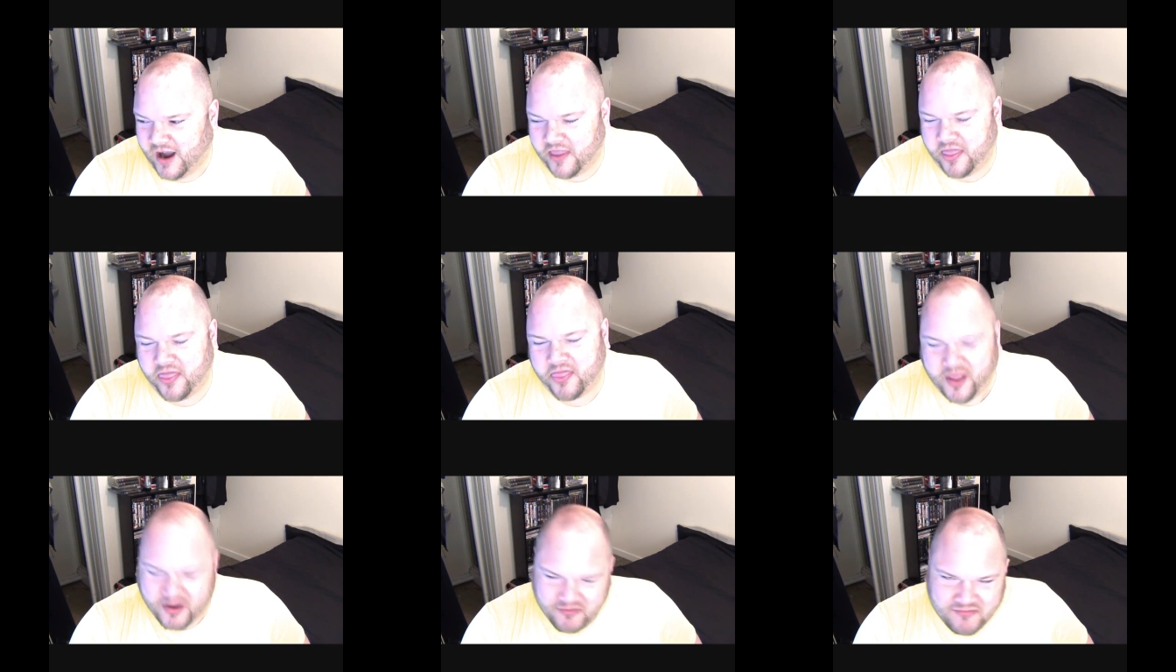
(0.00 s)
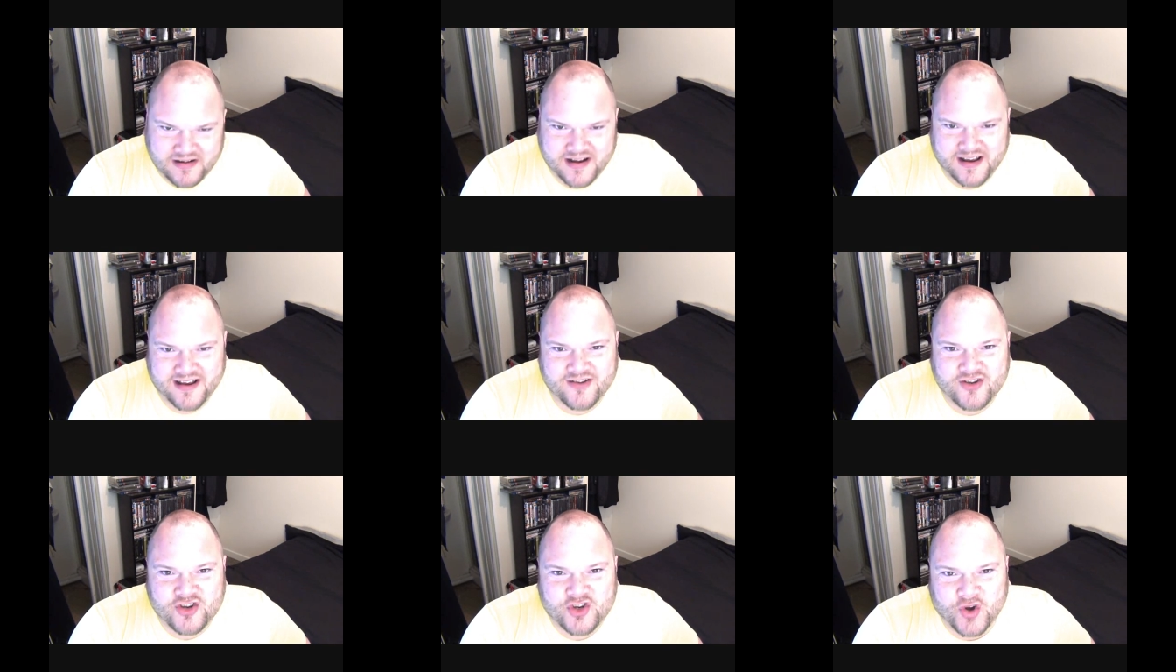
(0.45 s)
i
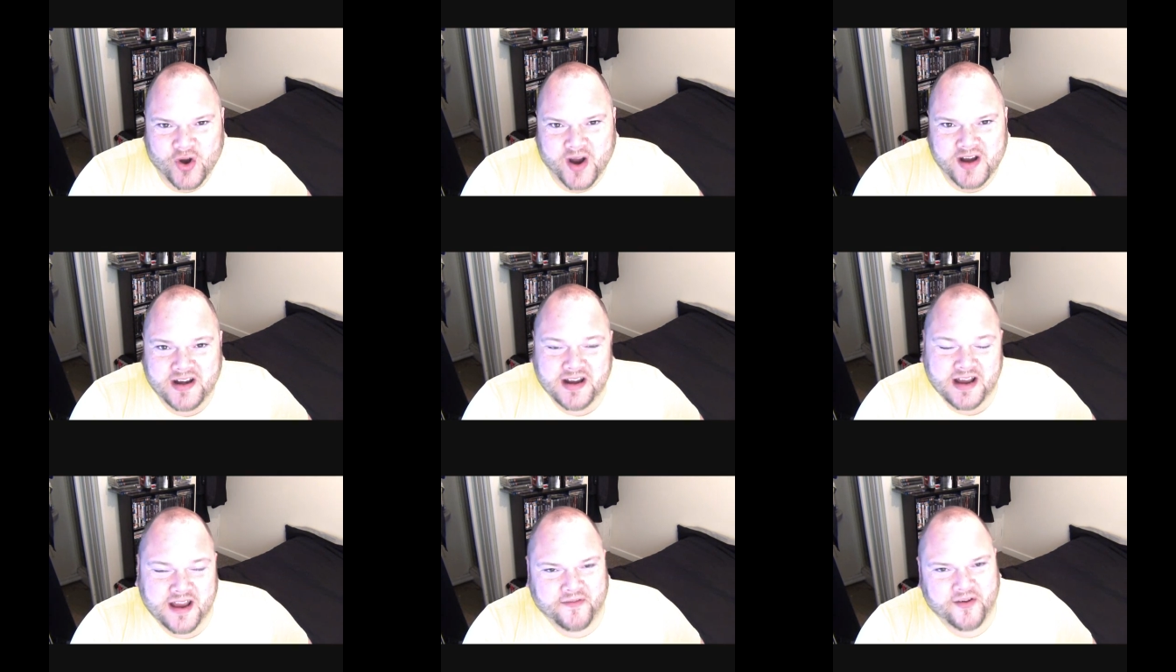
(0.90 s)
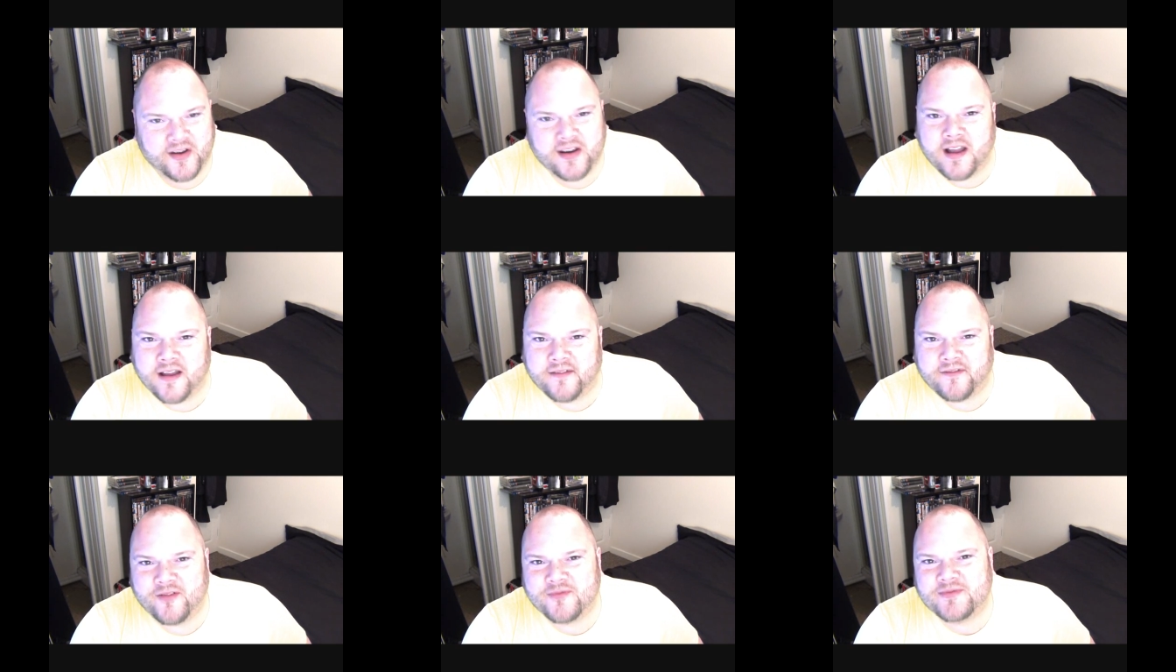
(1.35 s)
thoroughly enjoyed it if
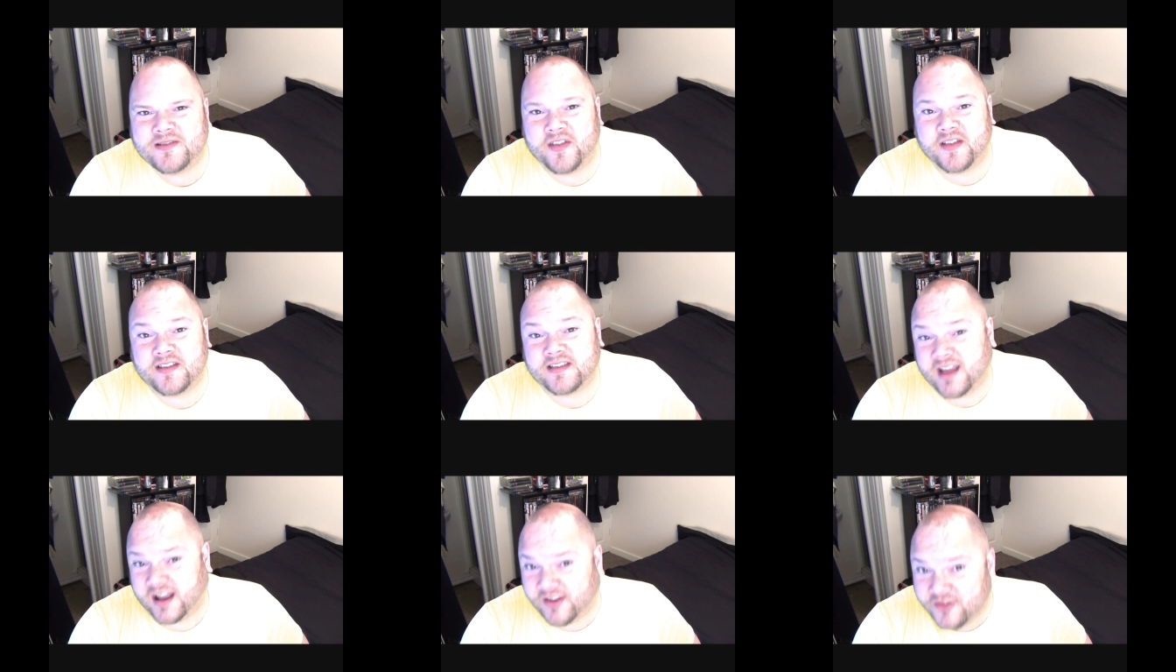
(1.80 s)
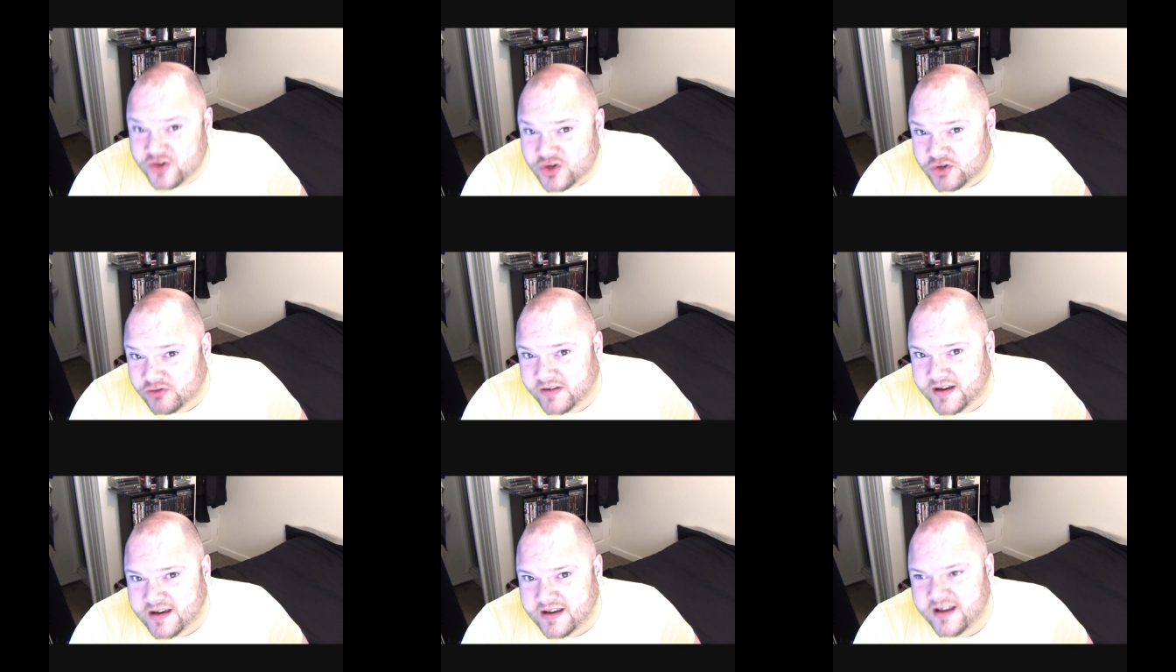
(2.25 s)
you like films like the
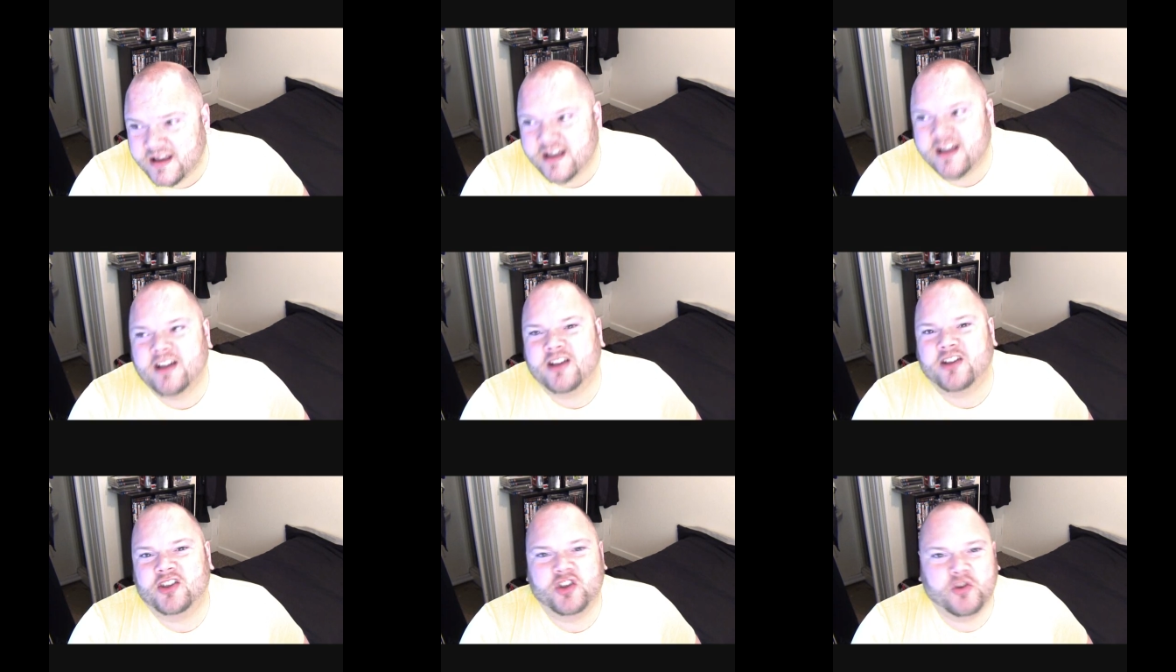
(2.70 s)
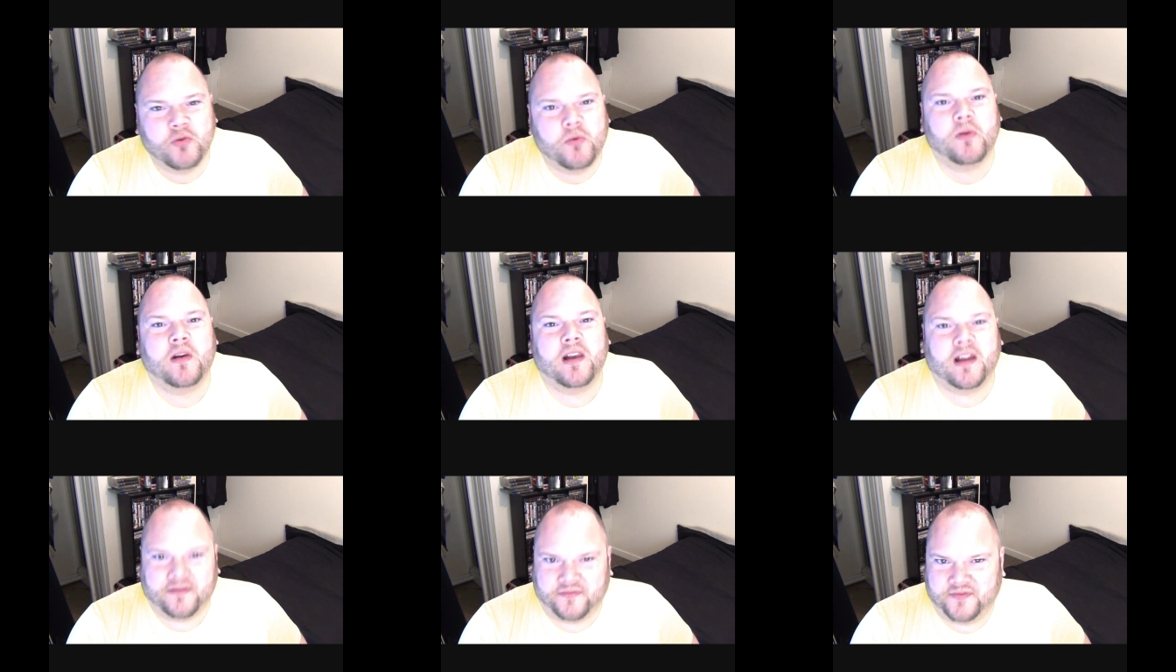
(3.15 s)
conjuring you
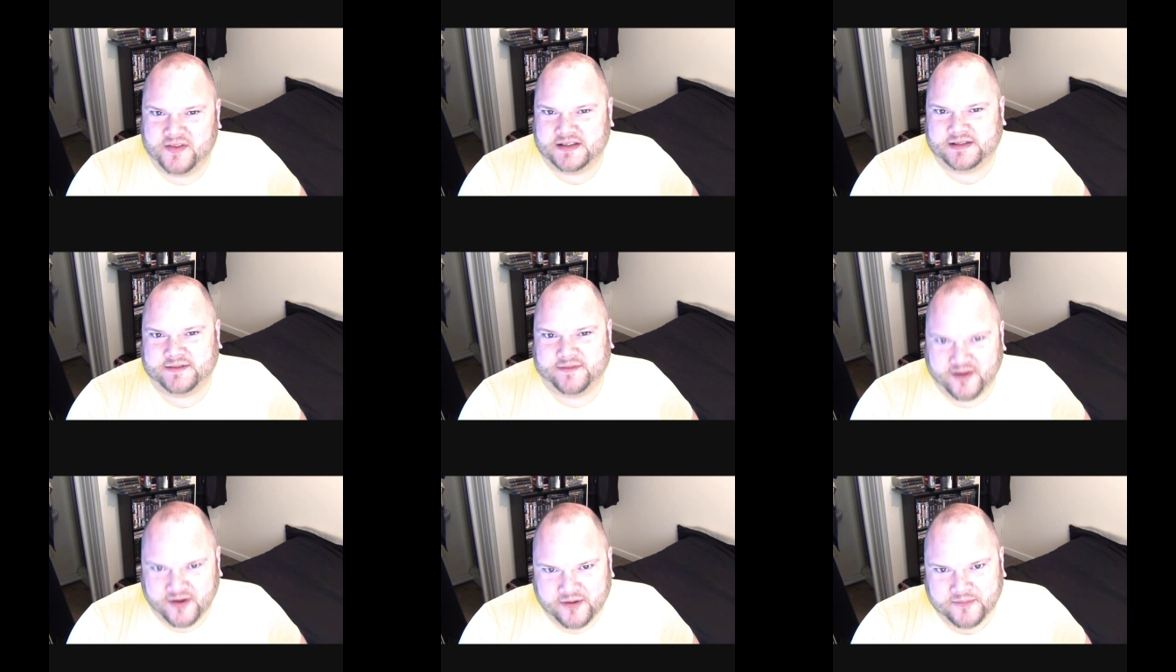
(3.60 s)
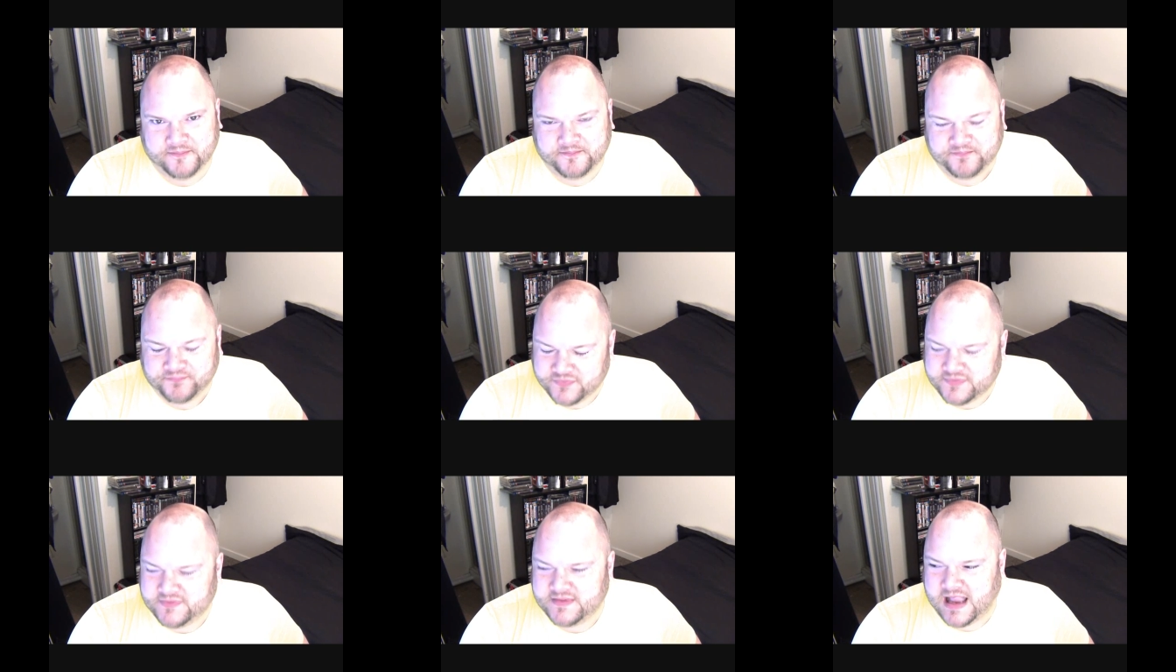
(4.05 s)
will love this
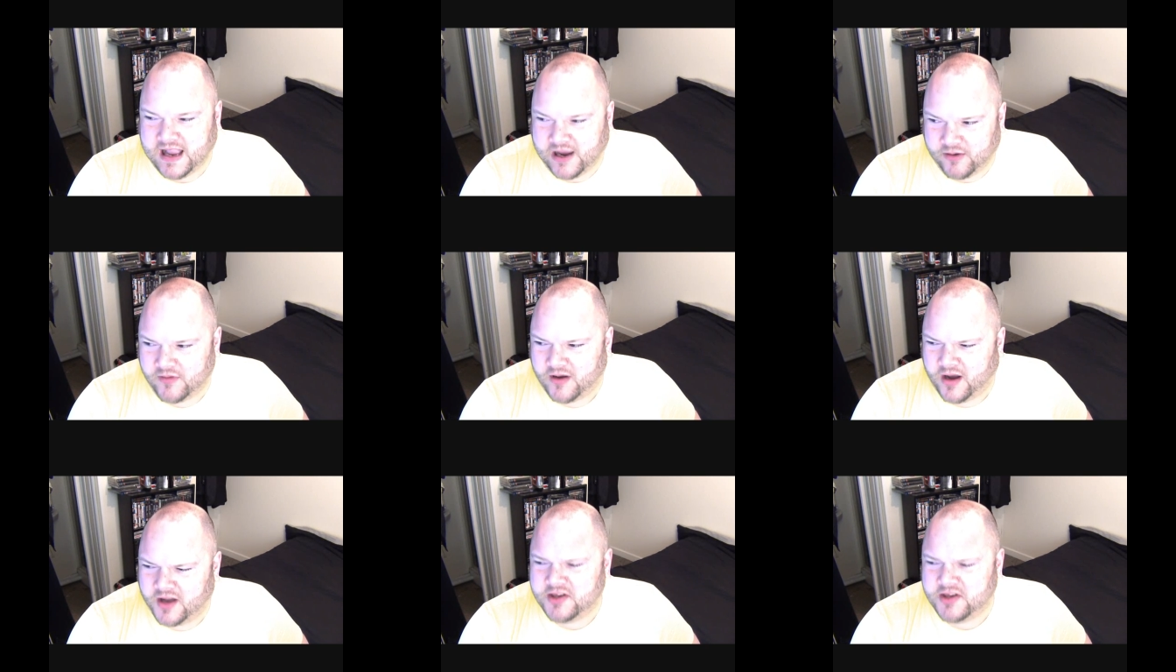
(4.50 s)
film now,